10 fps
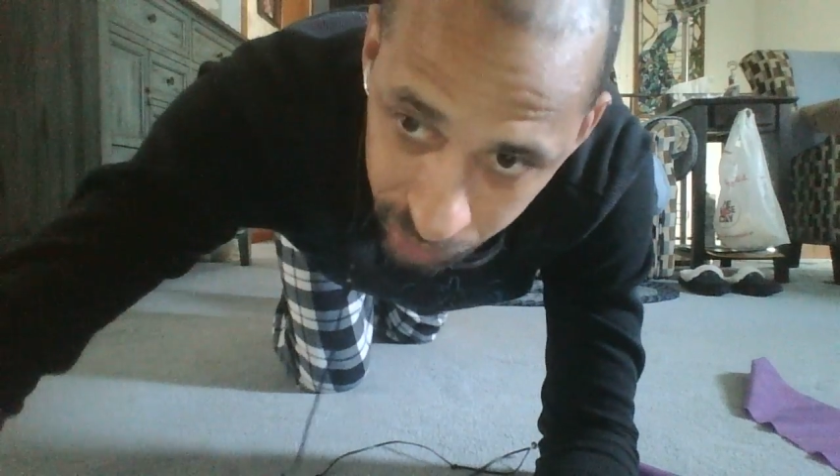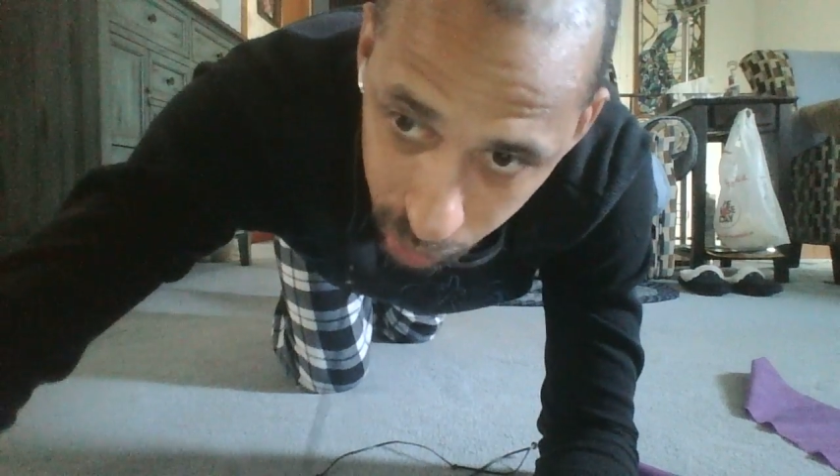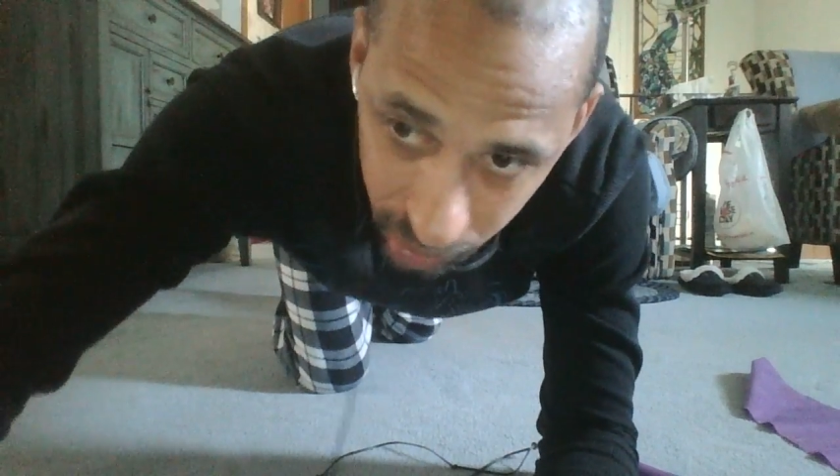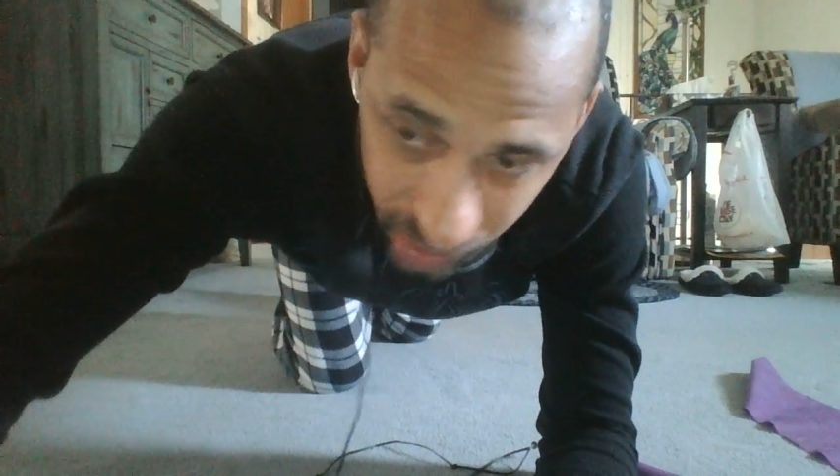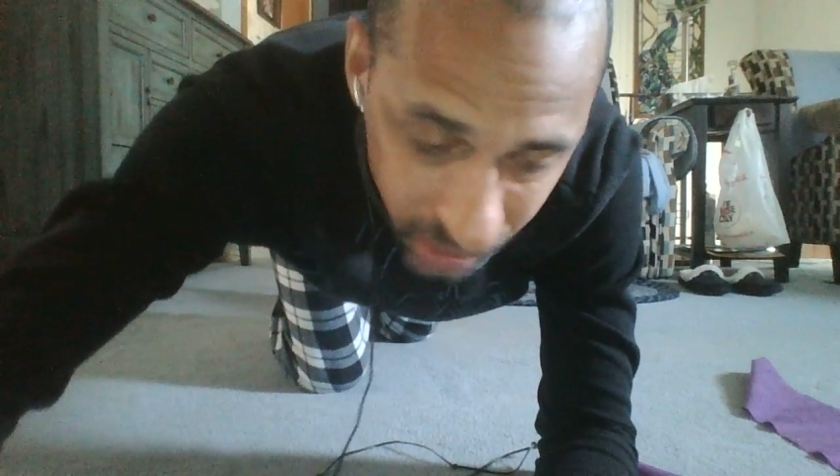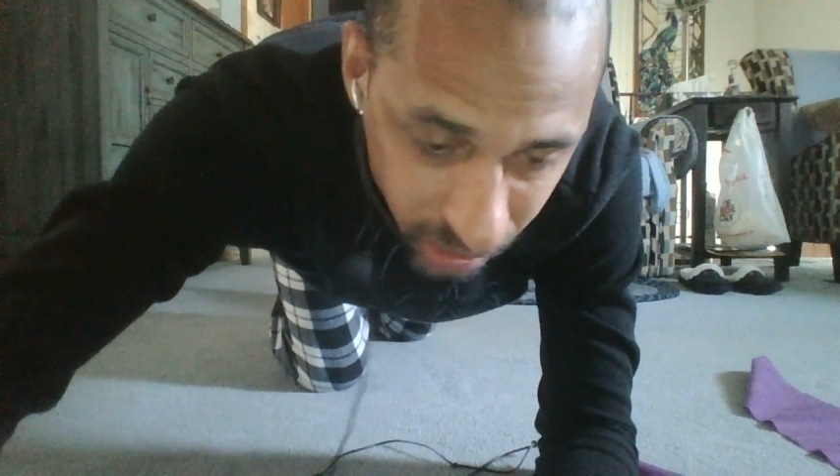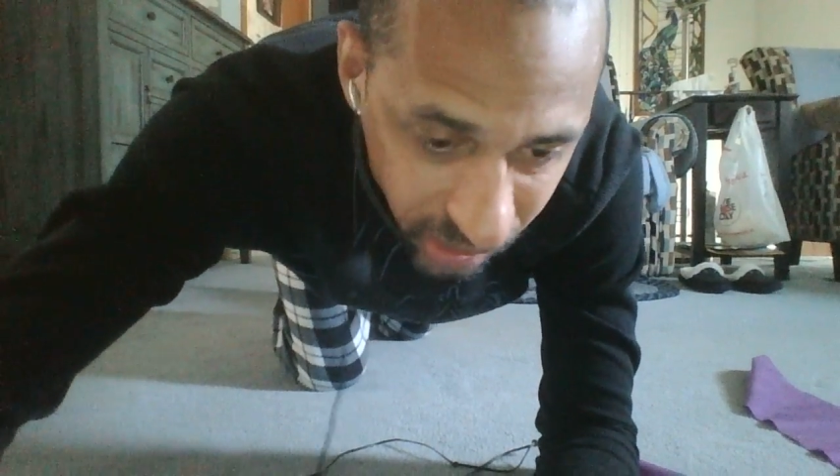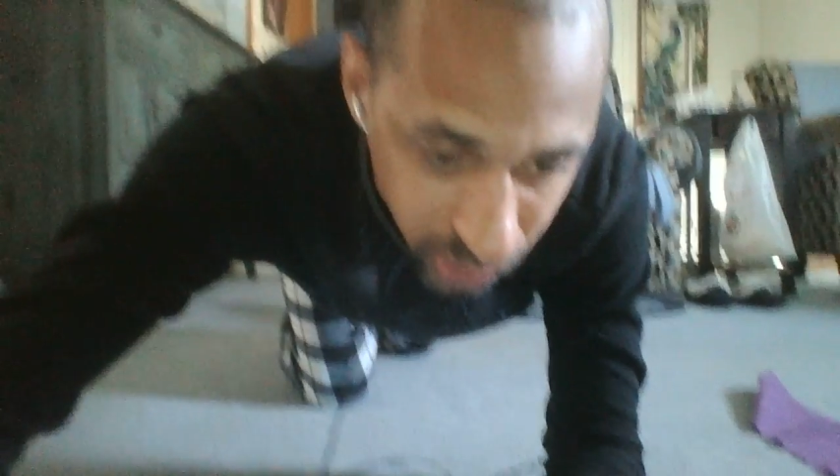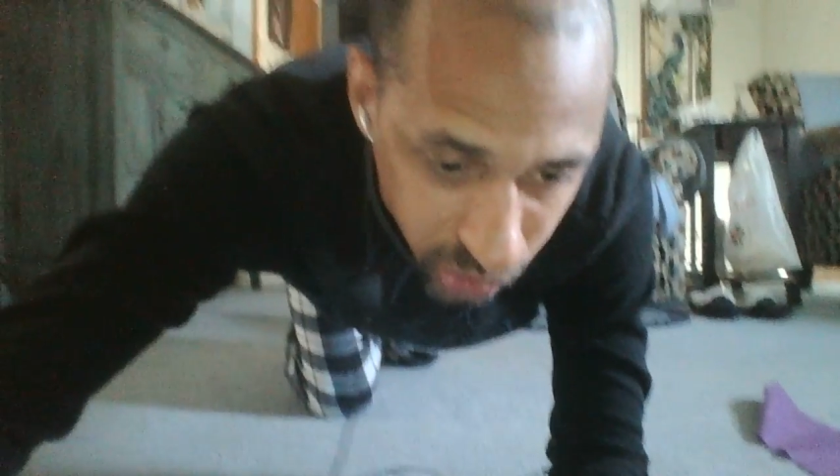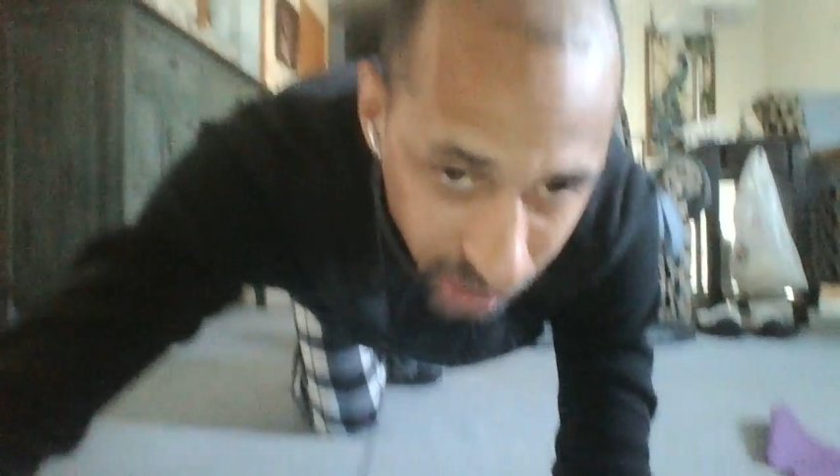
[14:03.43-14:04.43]
then we're going to hit
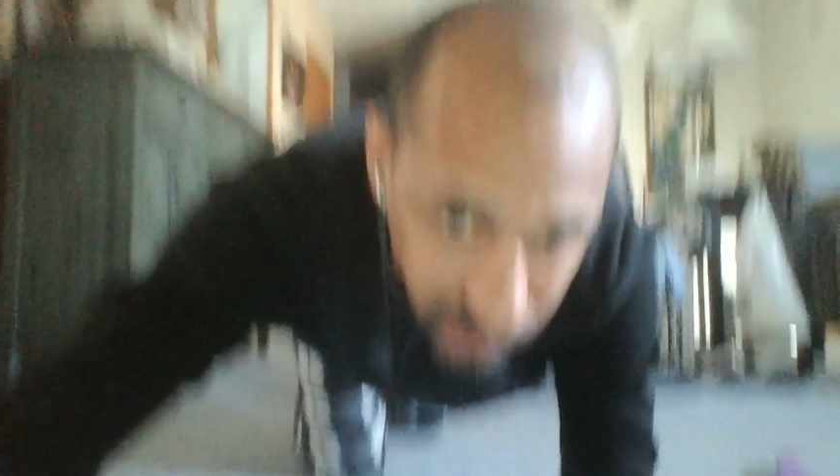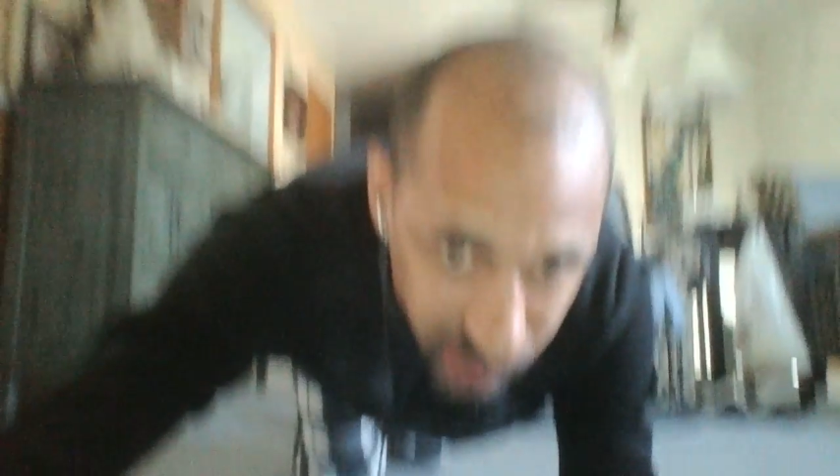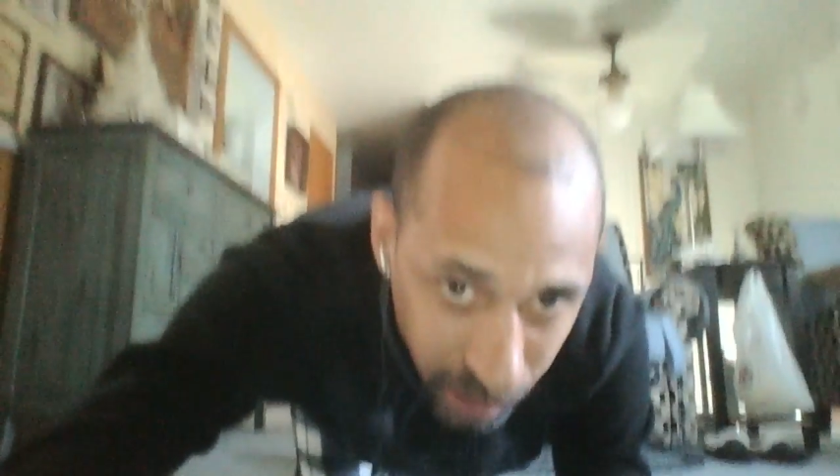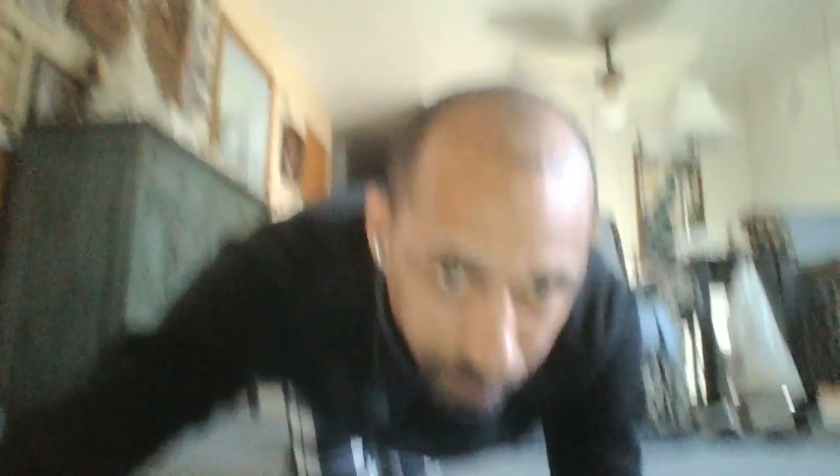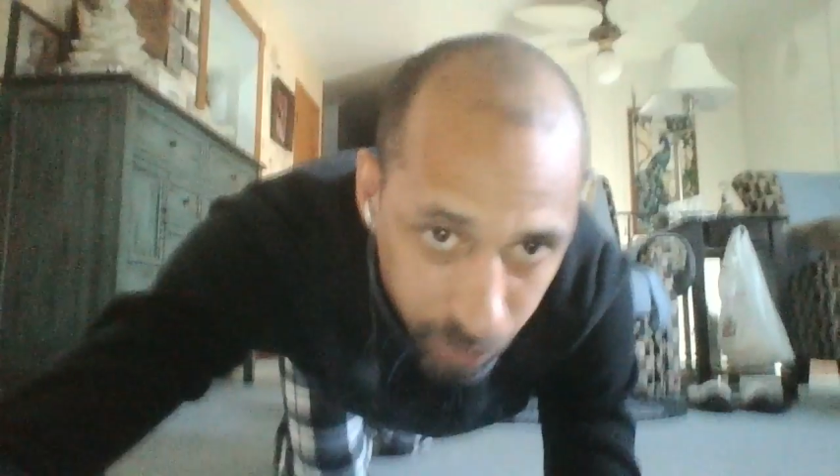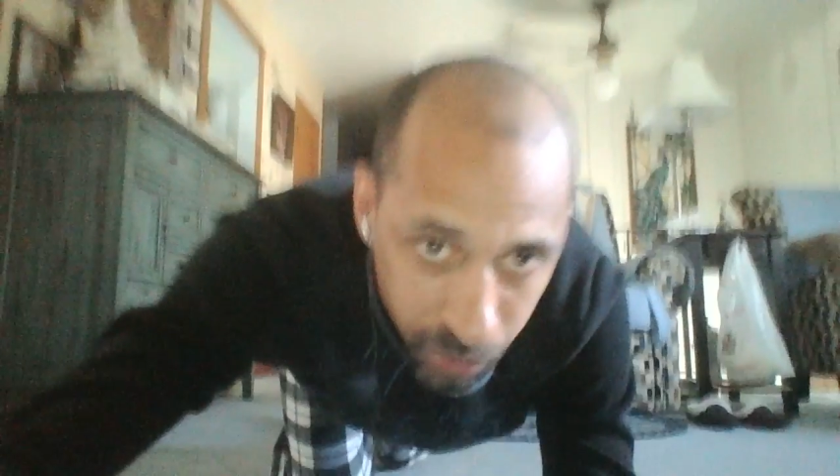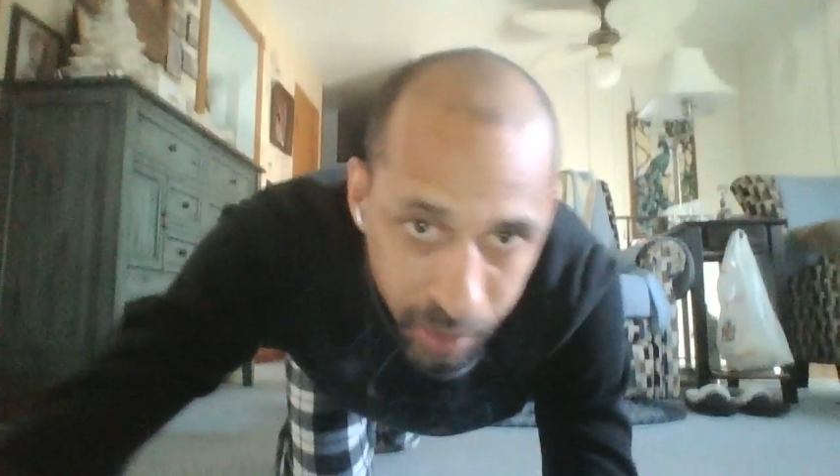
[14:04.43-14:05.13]
that tricep,